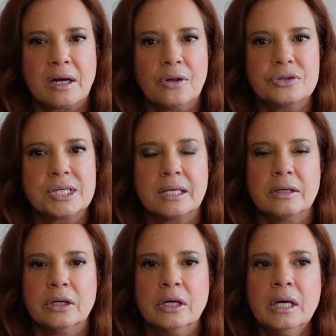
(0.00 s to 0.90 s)
dollars a
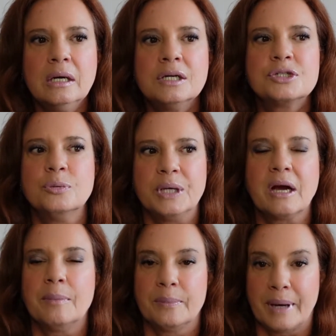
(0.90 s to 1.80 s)
year to
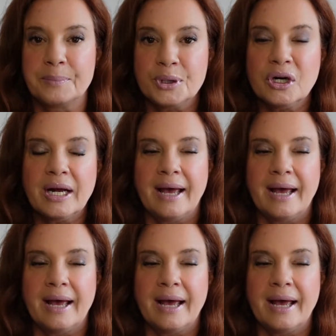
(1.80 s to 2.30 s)
become a member.